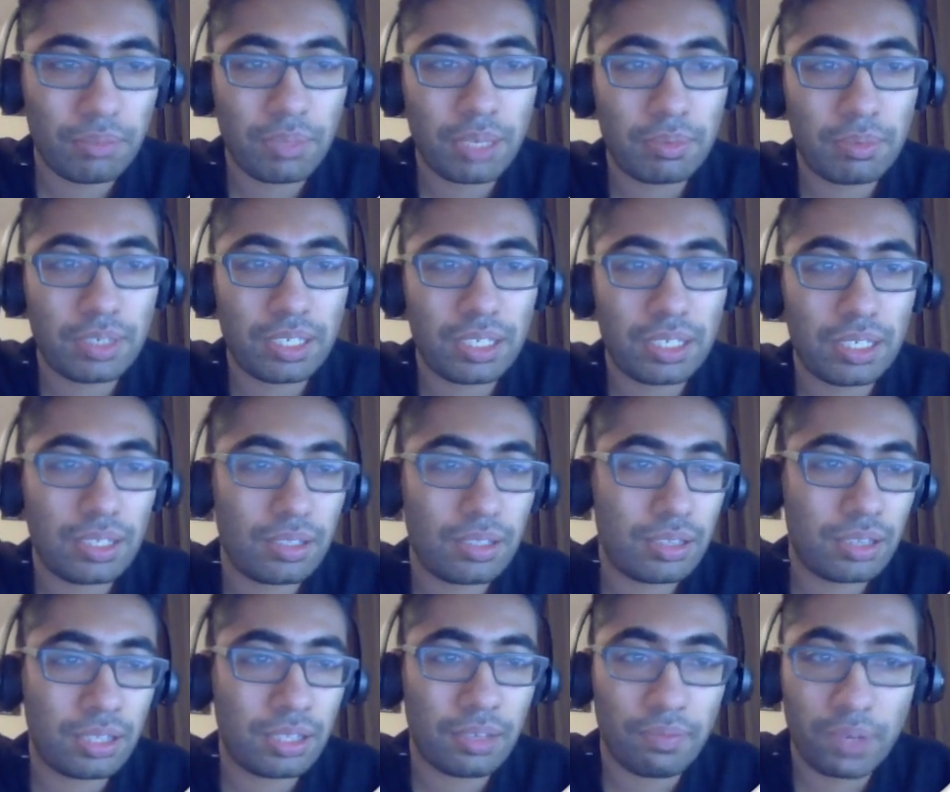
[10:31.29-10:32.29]
Maybe
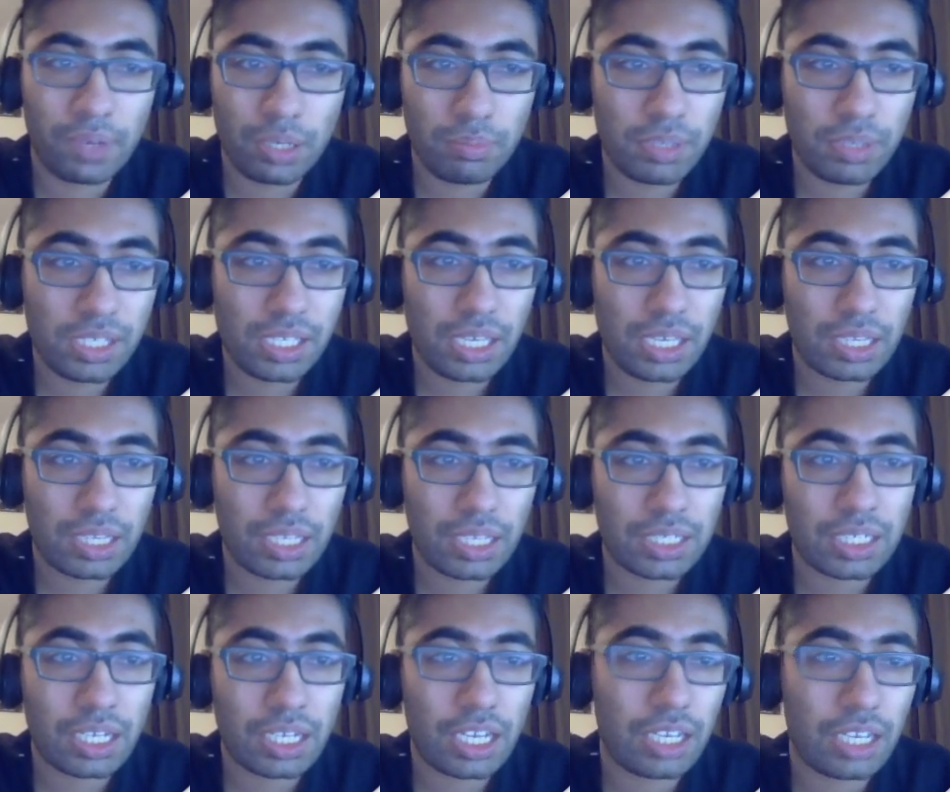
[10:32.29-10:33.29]
they're very busy at that
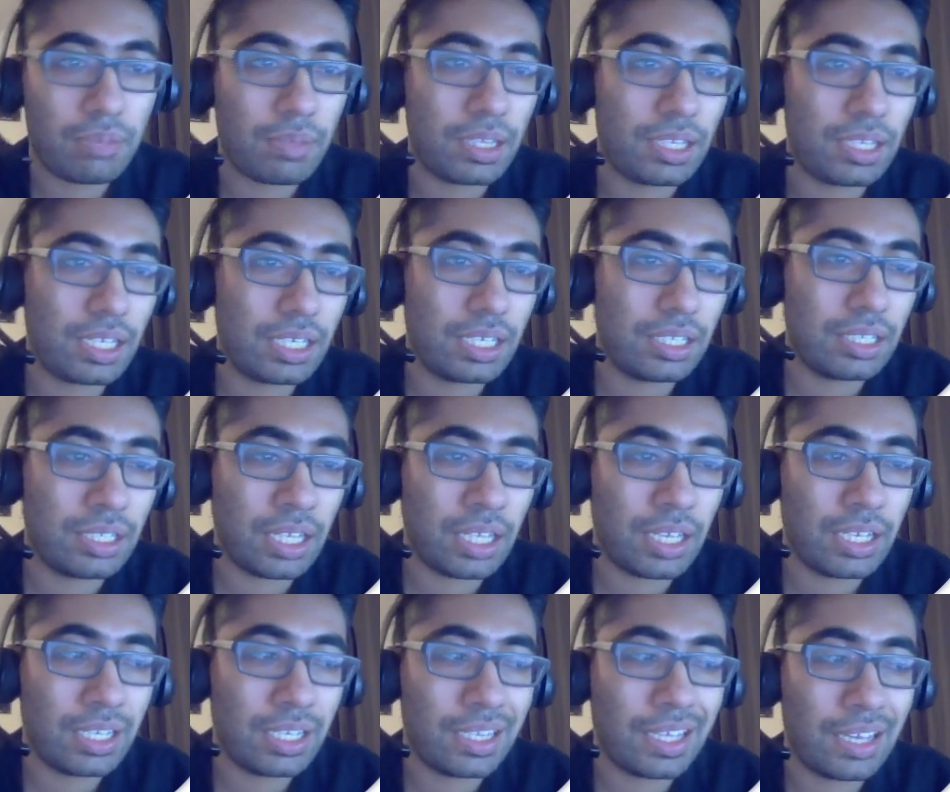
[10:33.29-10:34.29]
time, and
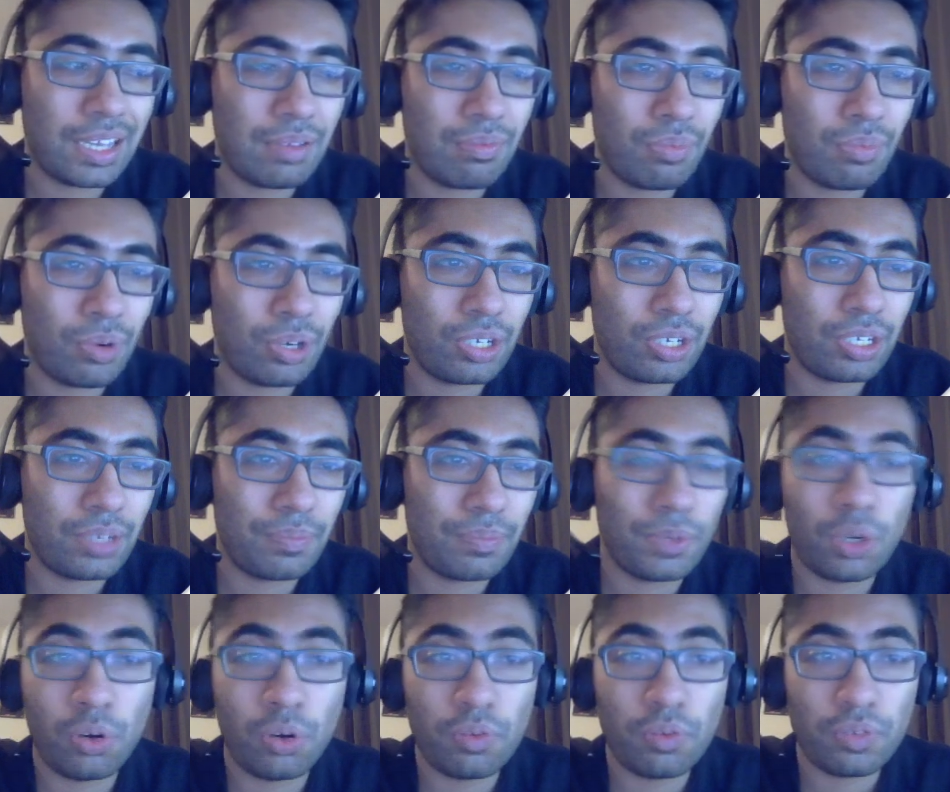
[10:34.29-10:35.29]
they want to
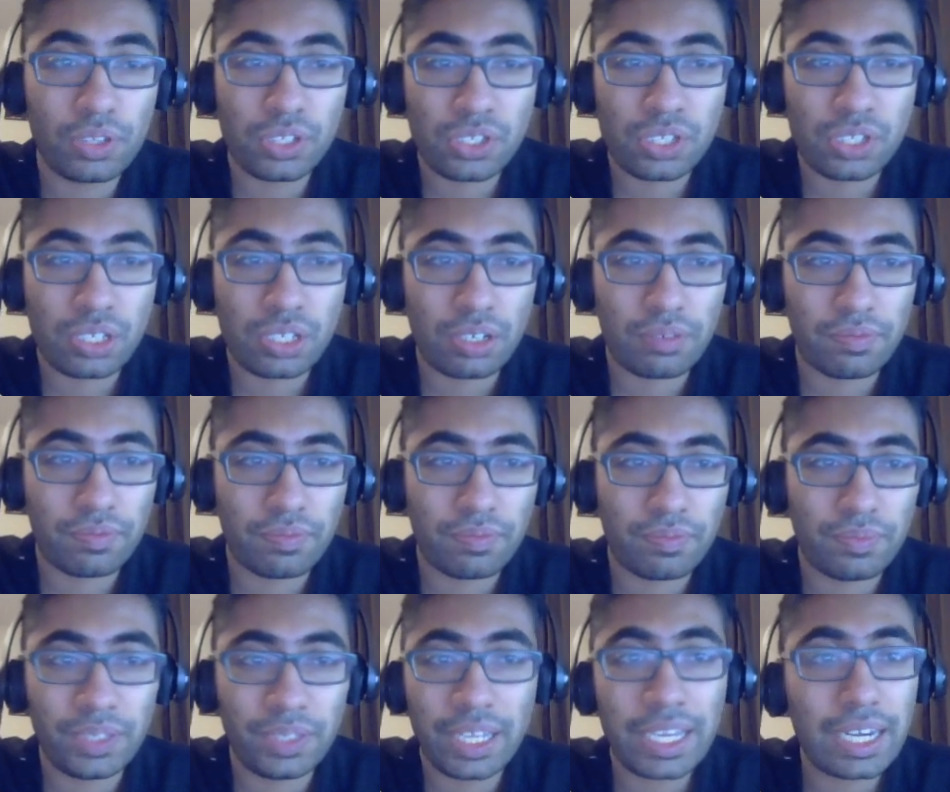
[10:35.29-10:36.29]
go over this stuff
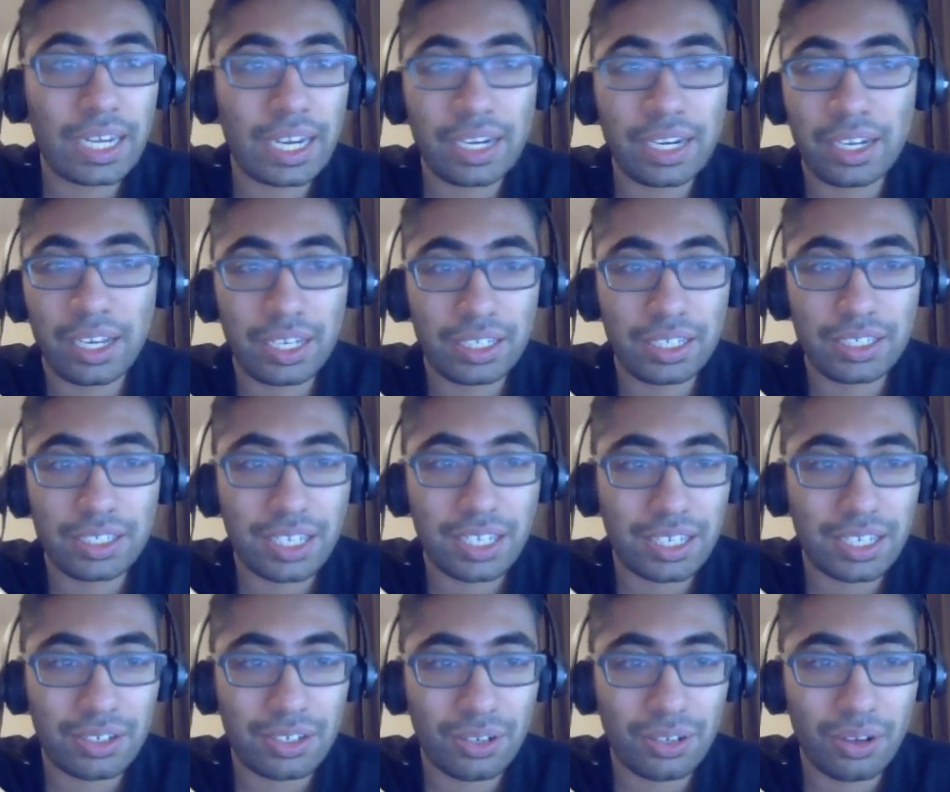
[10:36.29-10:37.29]
late at night,
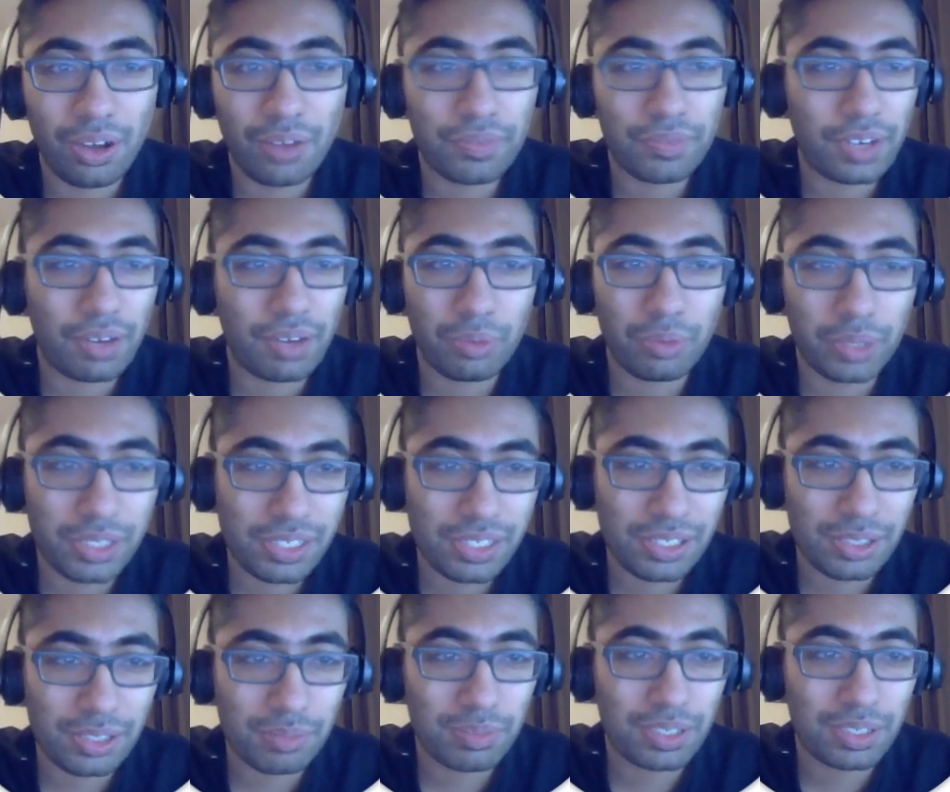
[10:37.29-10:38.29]
after everyone's
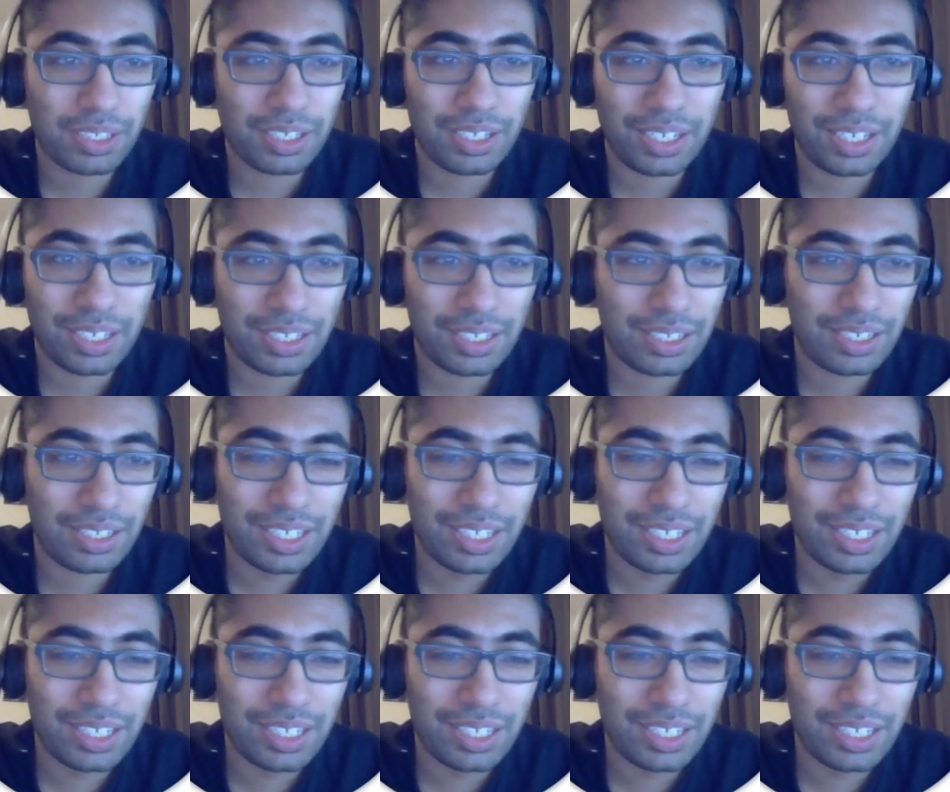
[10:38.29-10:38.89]
sleeping, and